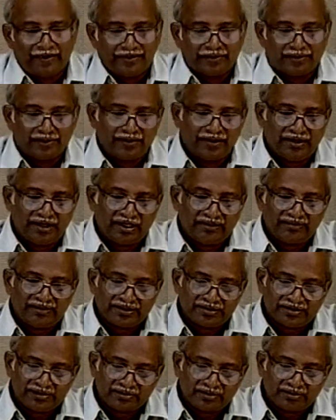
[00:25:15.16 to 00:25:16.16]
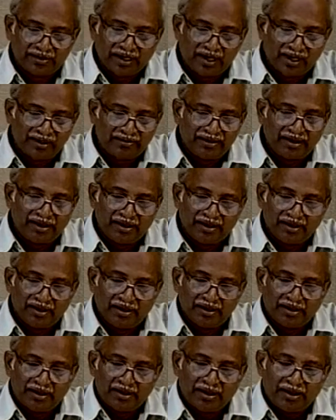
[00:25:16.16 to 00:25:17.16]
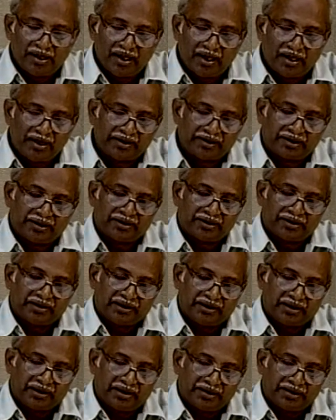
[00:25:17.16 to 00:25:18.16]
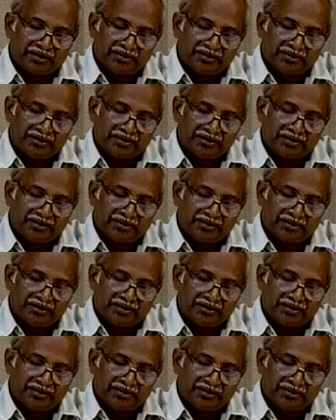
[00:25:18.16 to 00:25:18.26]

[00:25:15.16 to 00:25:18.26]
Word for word: So inland vessels will have a higher rudder area.